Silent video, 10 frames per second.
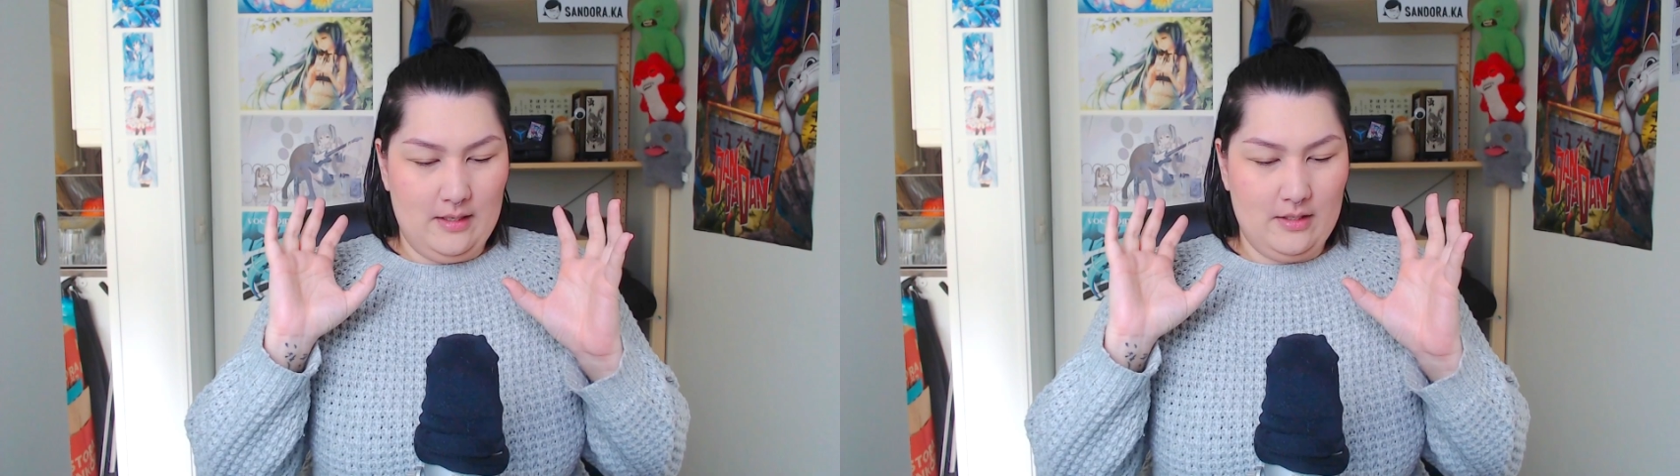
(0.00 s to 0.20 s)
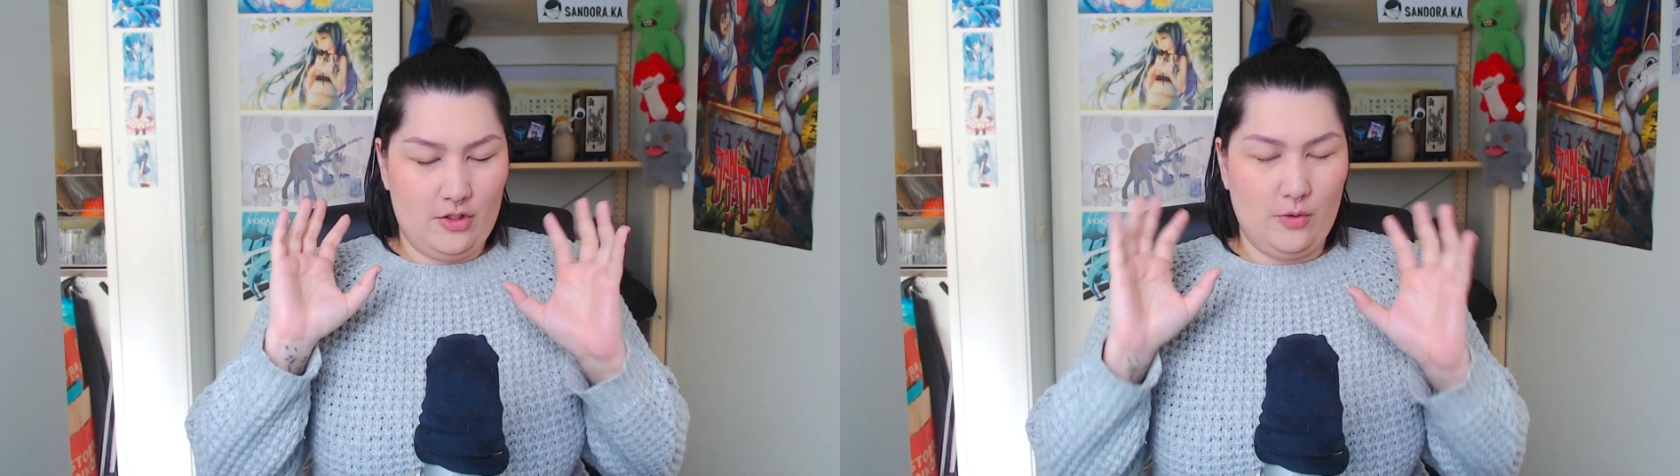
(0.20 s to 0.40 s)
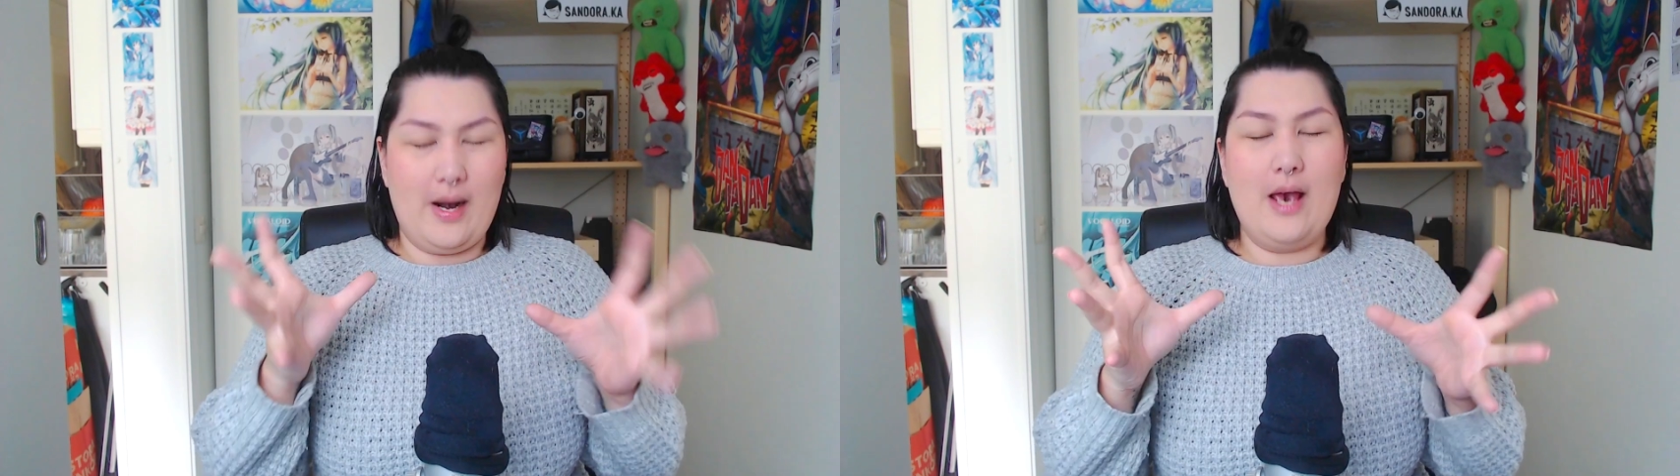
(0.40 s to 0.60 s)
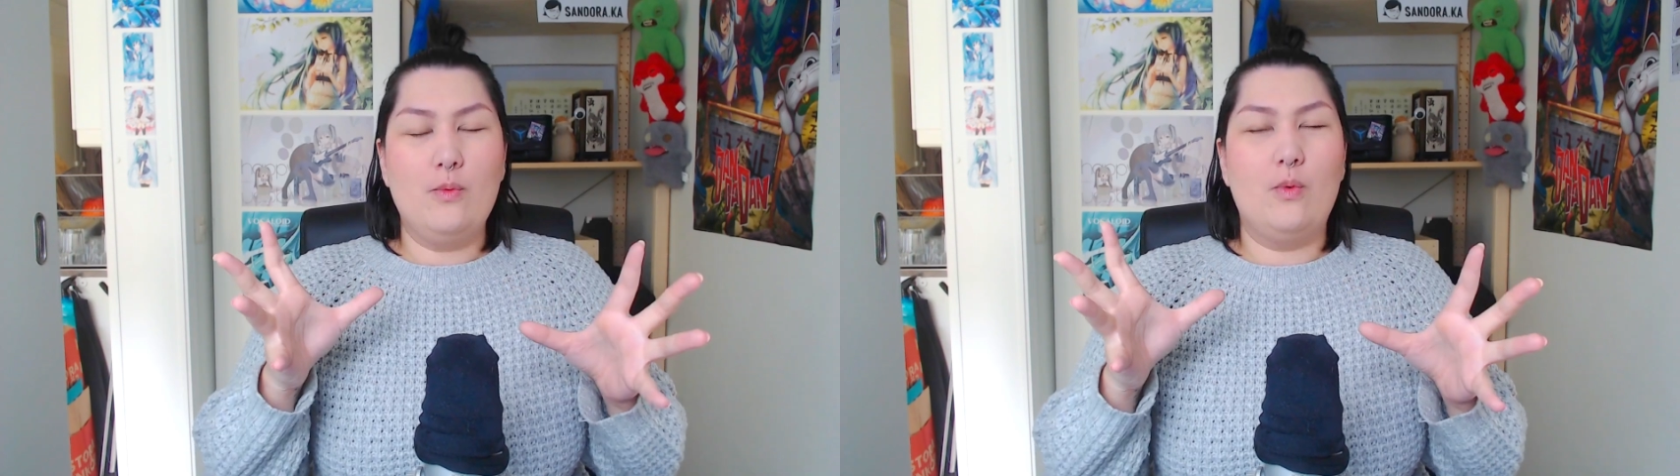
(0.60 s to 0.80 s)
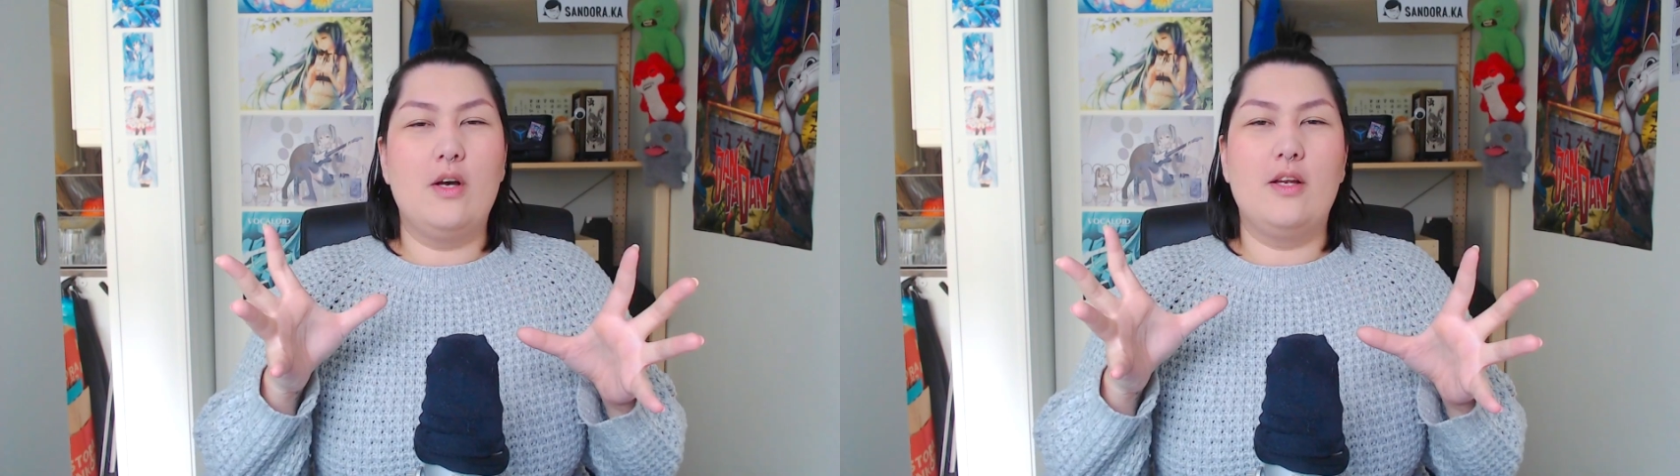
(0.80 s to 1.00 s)
So what I
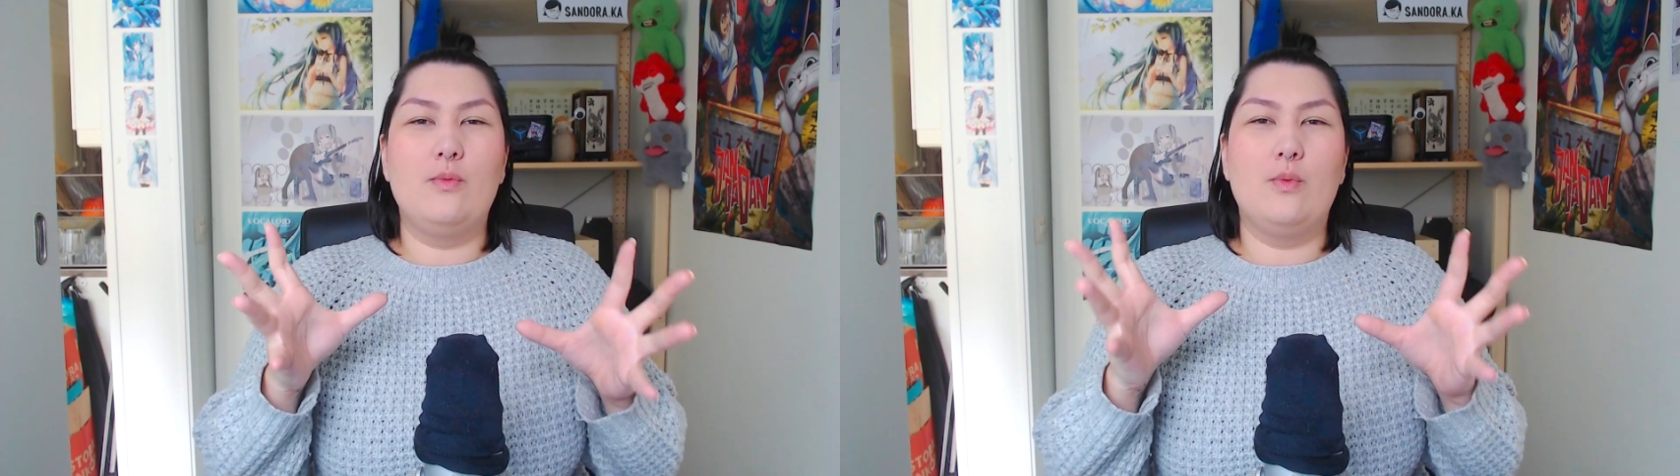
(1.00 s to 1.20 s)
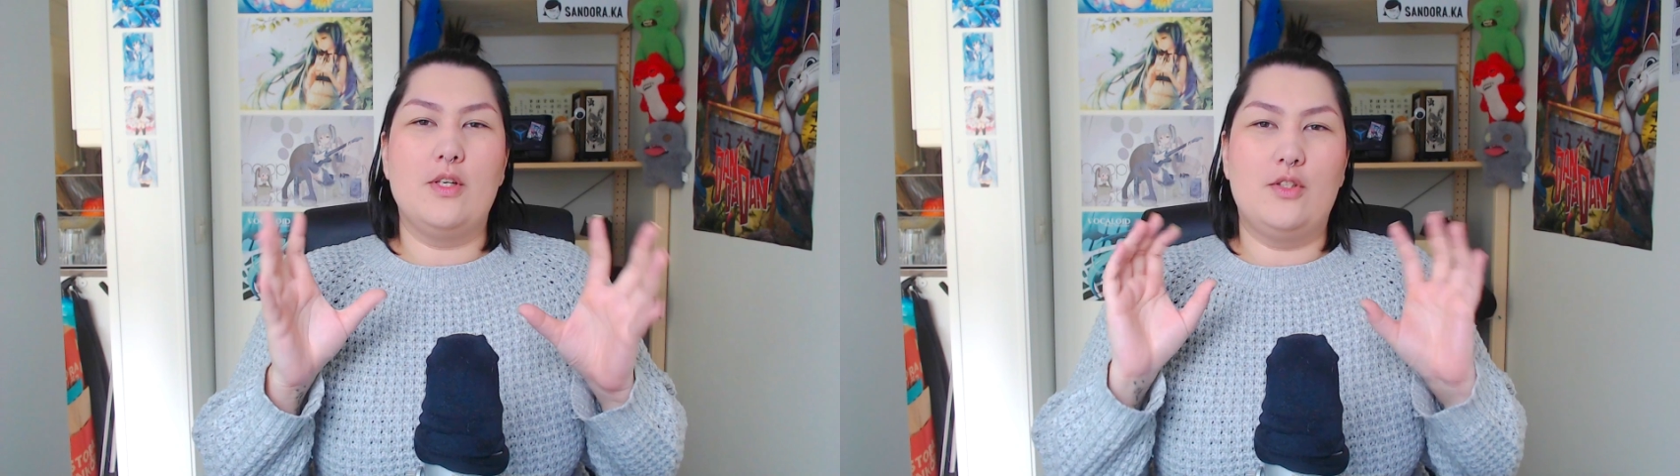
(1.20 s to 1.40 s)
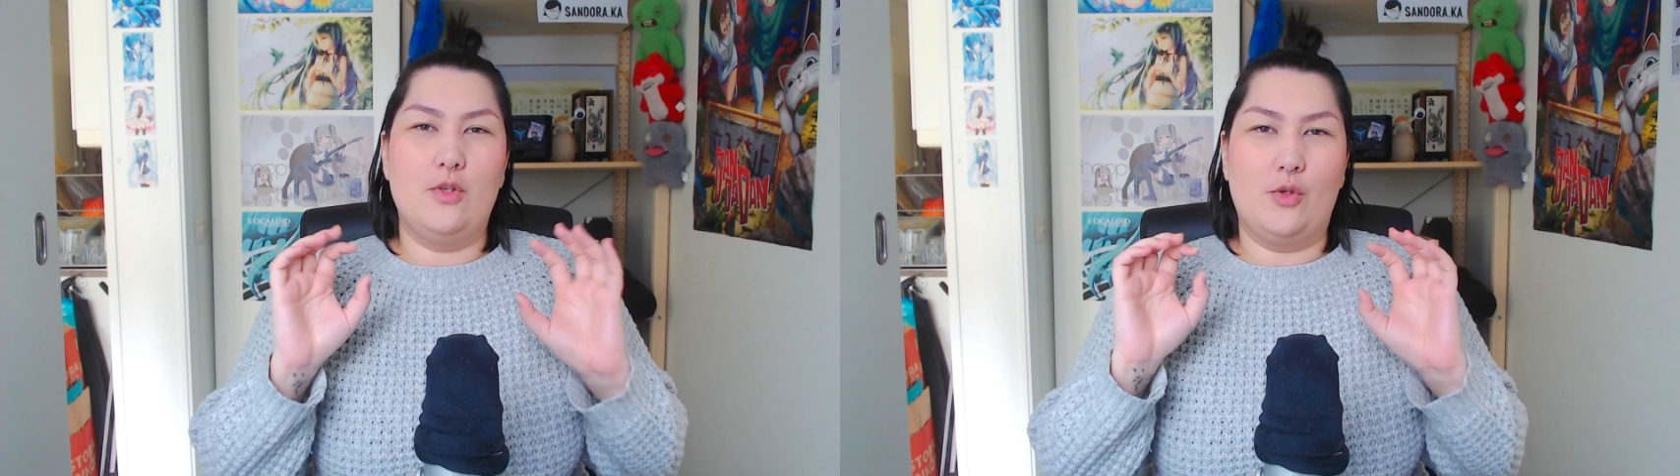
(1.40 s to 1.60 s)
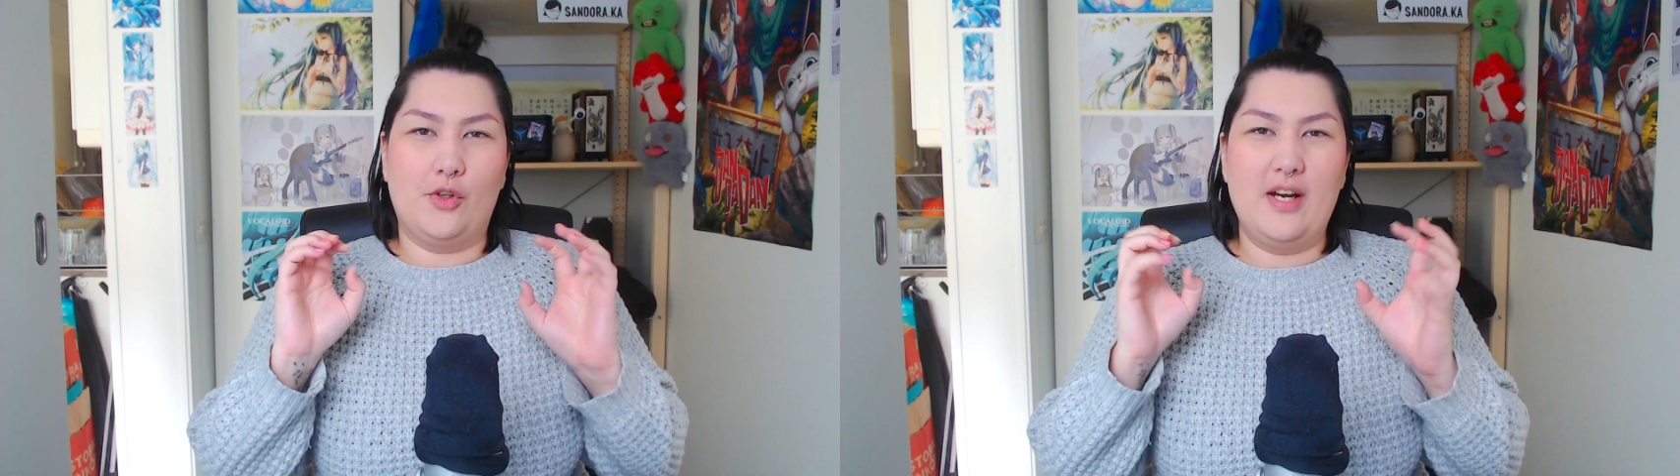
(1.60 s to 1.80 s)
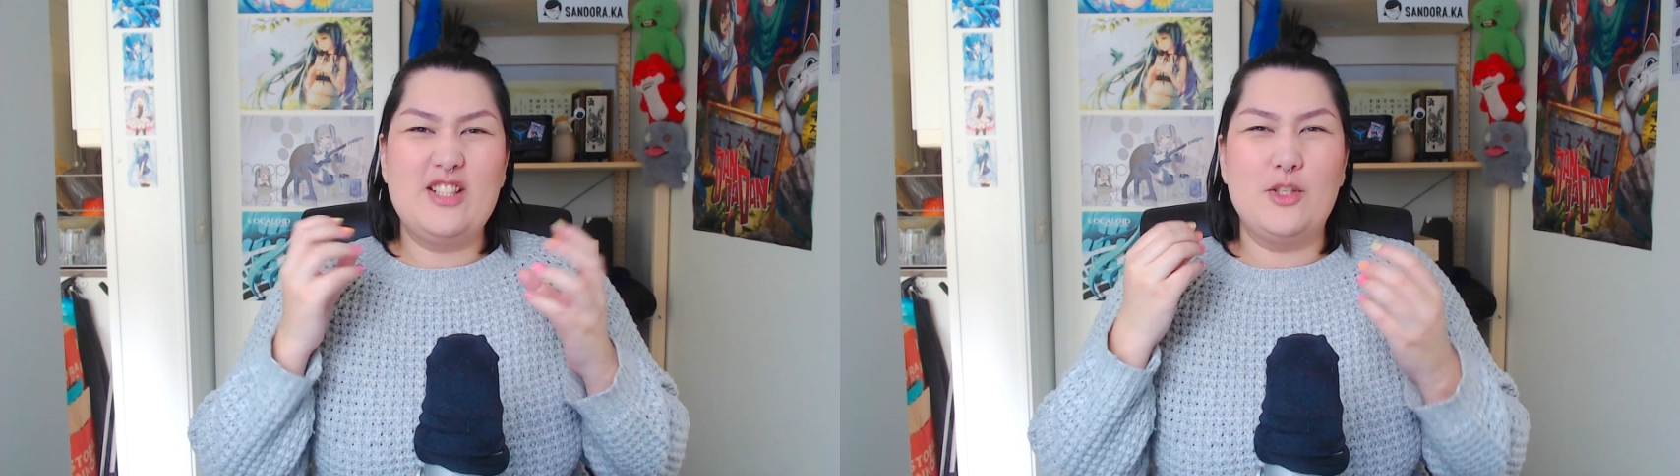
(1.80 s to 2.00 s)
wanted was to
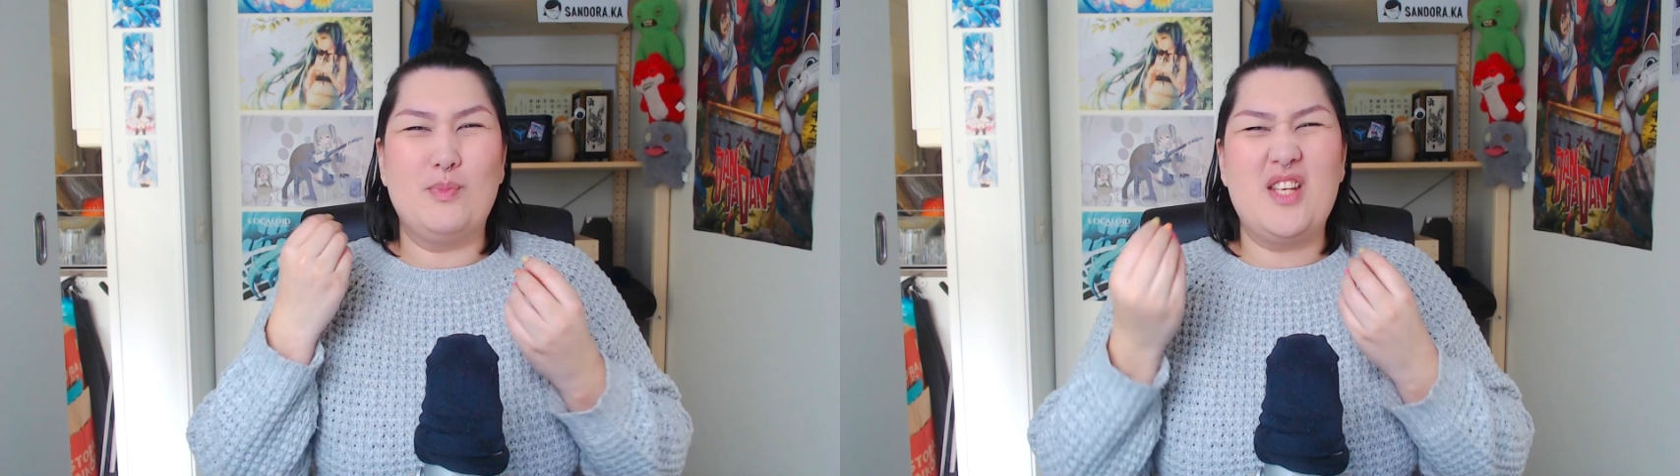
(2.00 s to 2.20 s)
create some